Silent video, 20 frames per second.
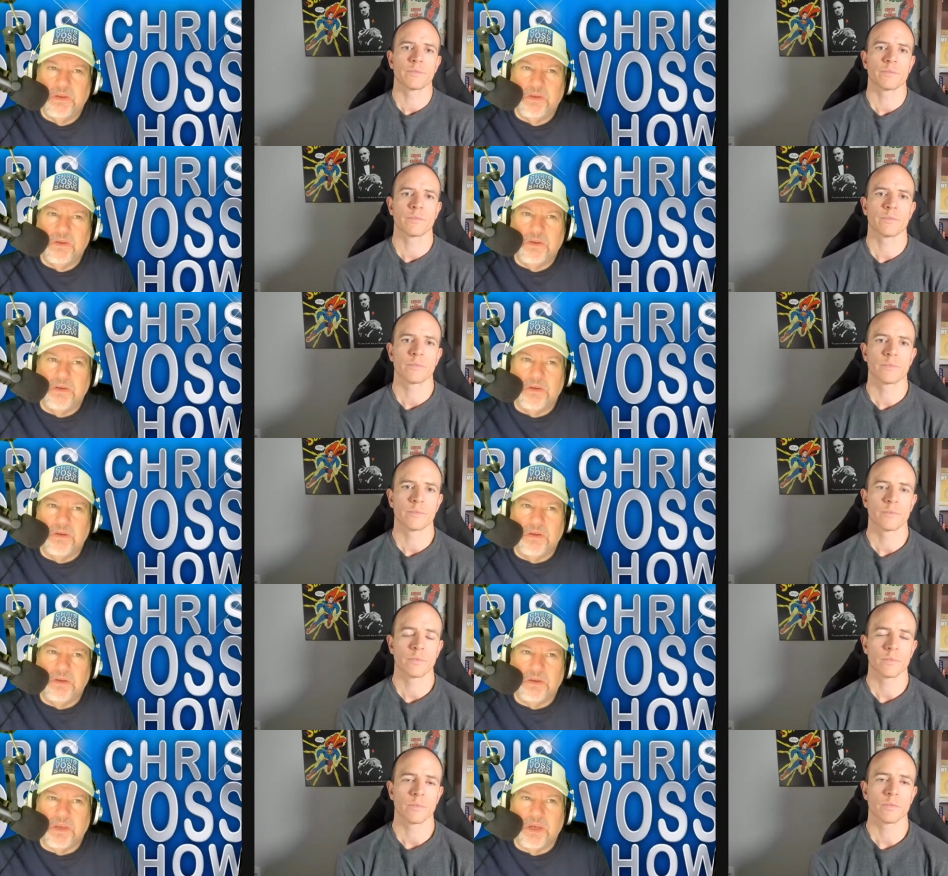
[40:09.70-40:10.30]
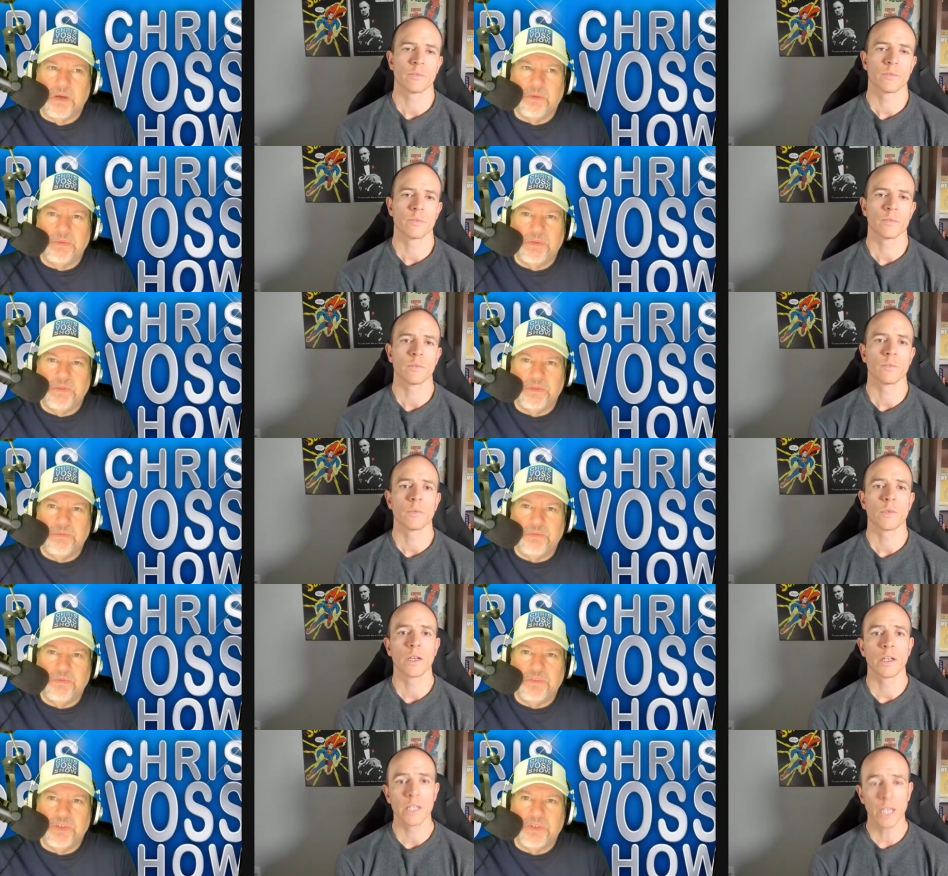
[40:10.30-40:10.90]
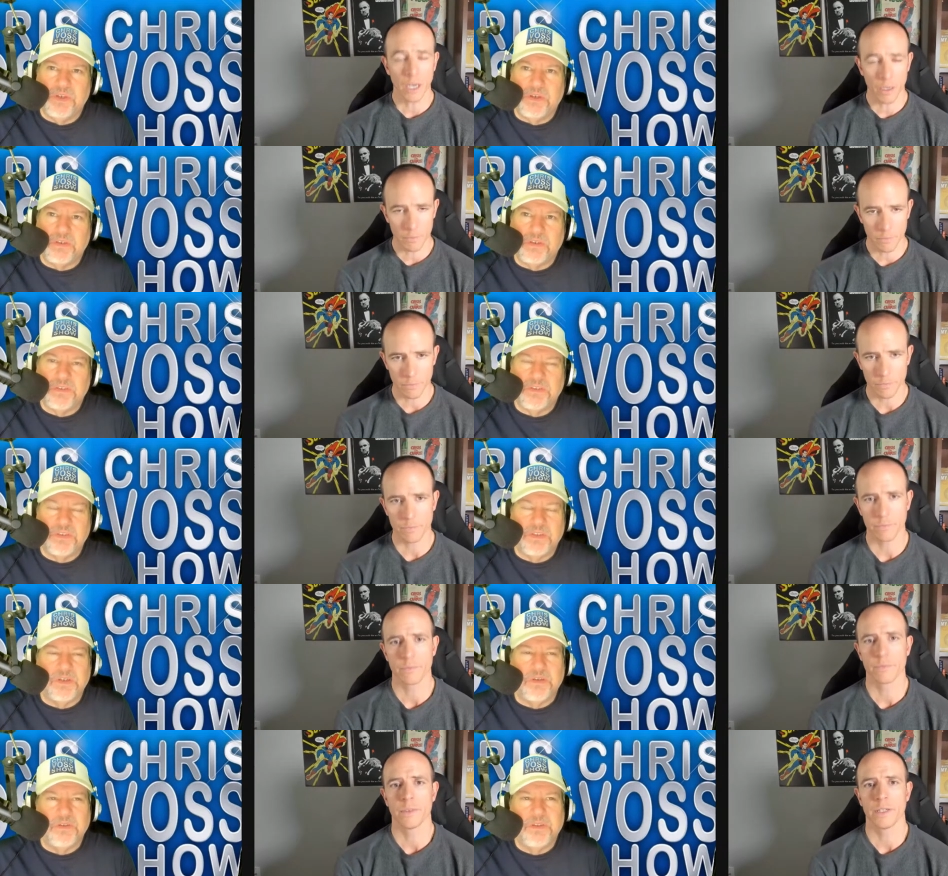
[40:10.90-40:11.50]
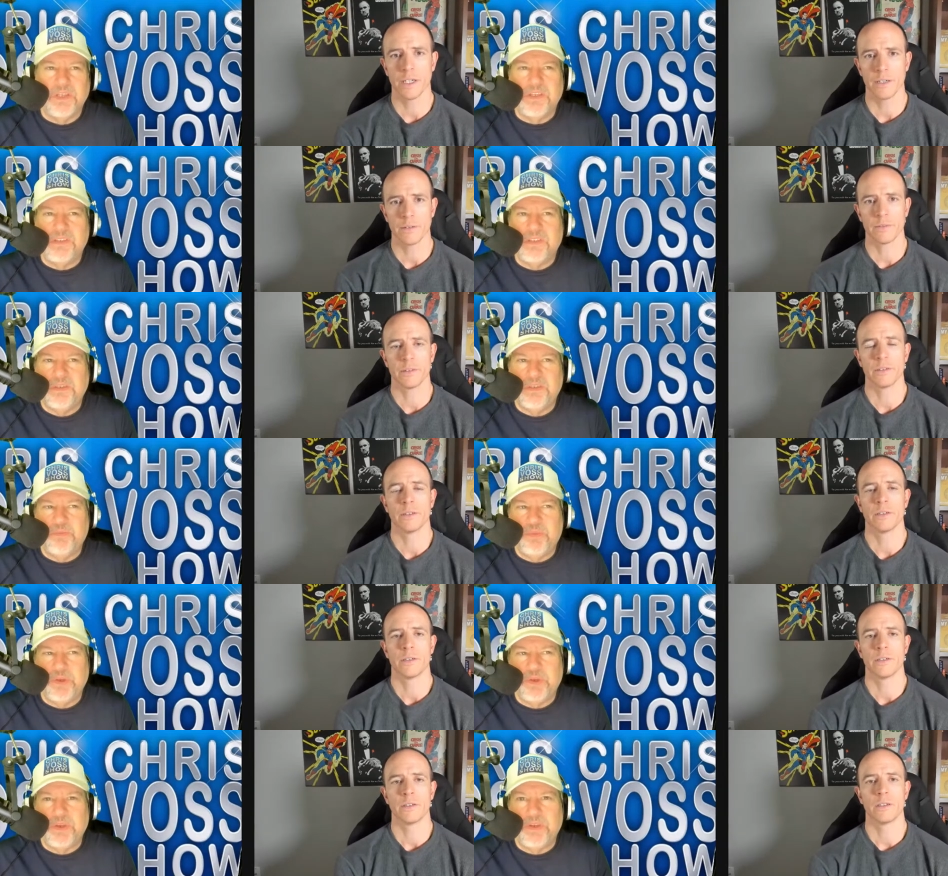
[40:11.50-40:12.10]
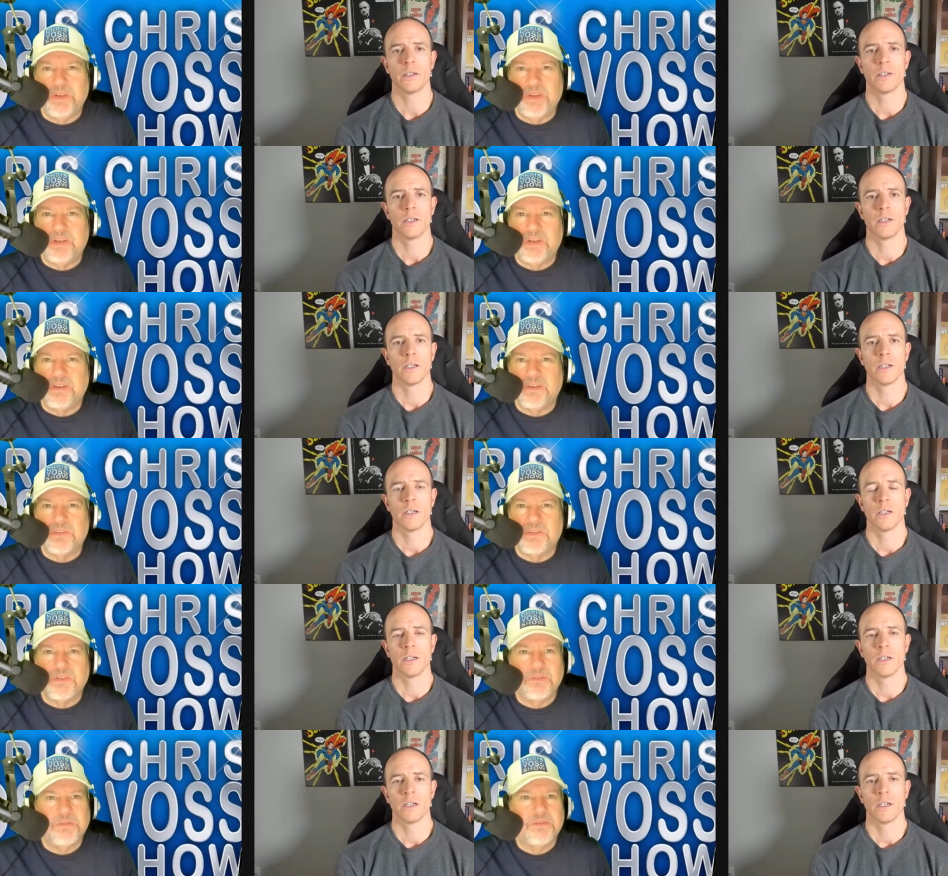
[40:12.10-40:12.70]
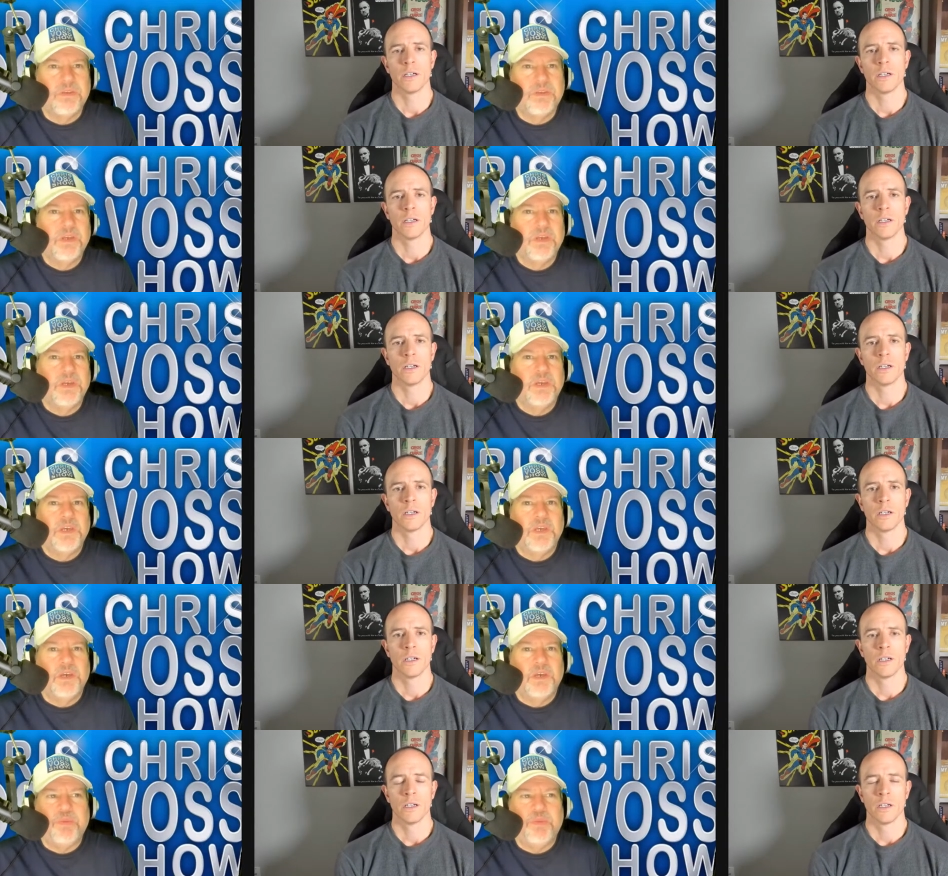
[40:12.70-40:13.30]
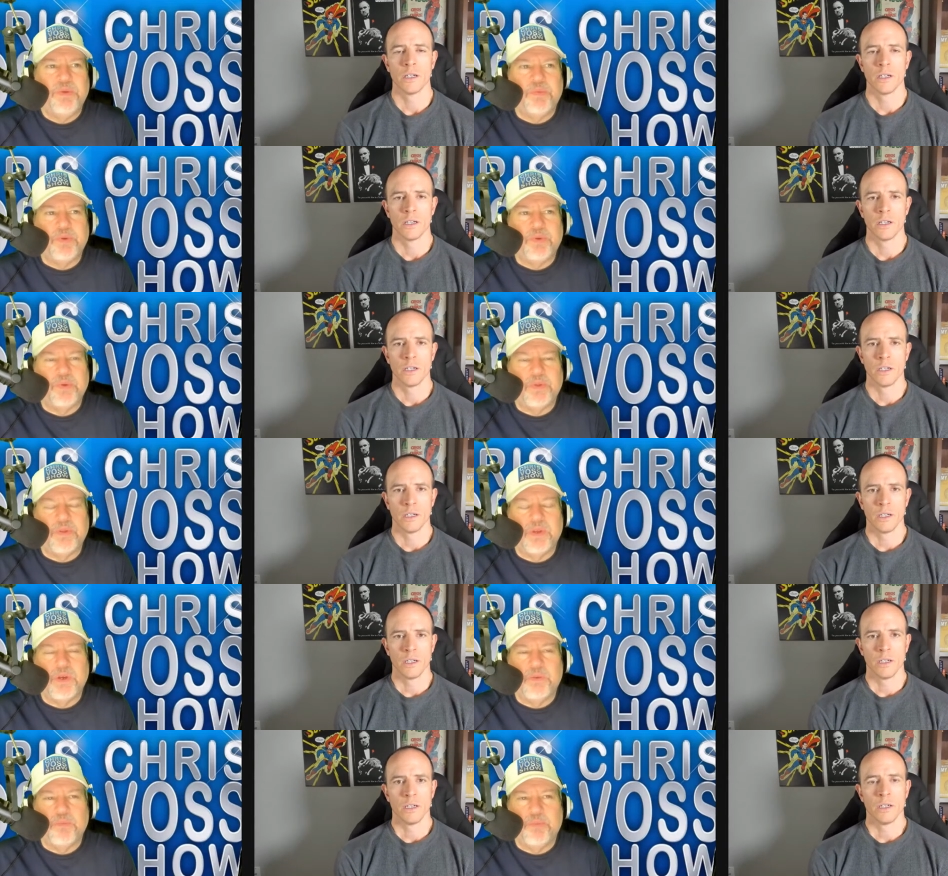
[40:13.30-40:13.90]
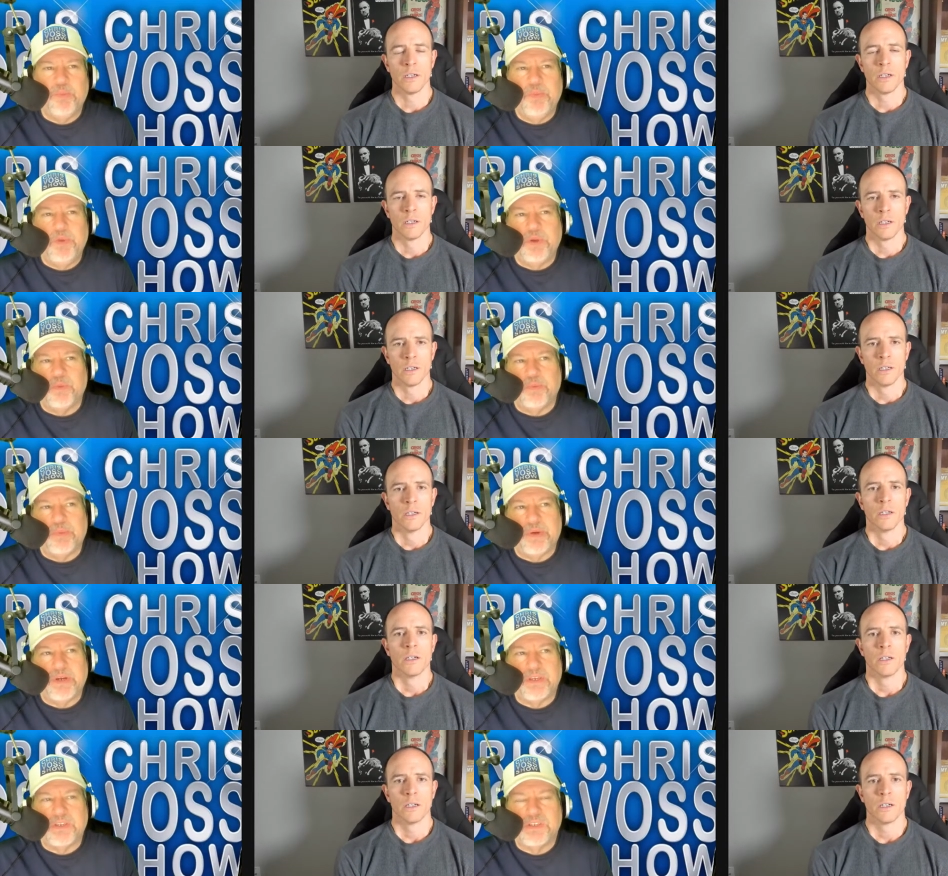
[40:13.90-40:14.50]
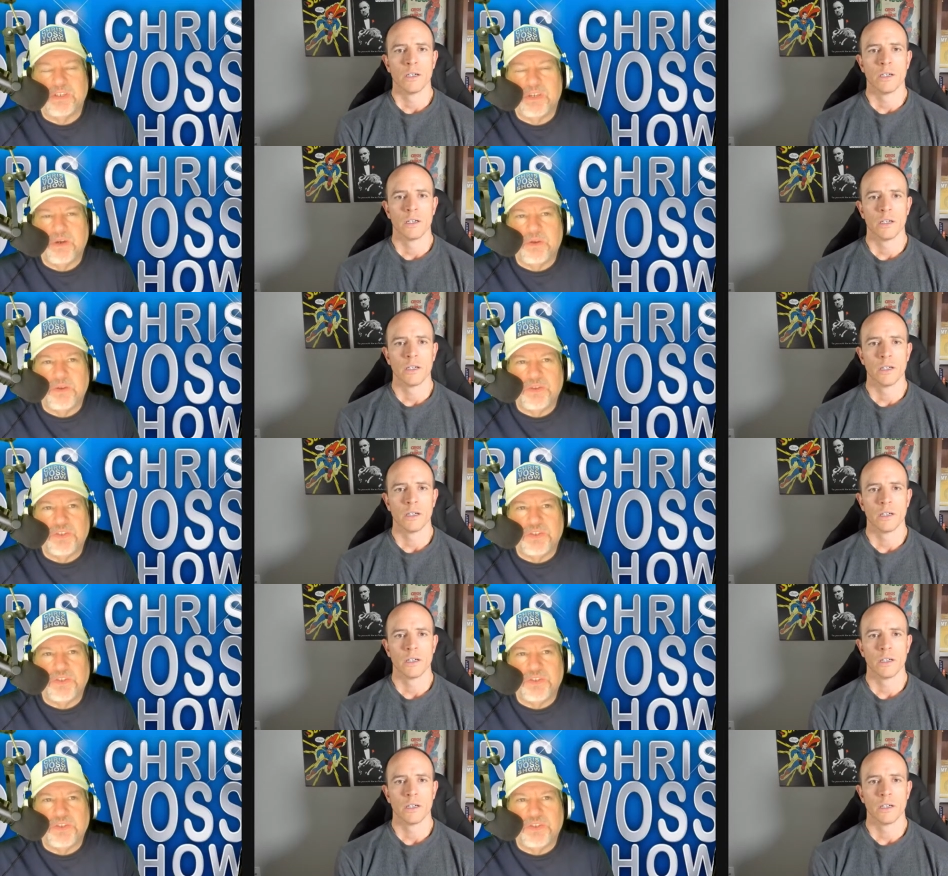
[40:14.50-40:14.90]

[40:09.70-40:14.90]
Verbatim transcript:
Speaker 1: uh, capitalism sucks. Yep. You know, yep. they see billionaires and people, uh, you know, buying SCOTUS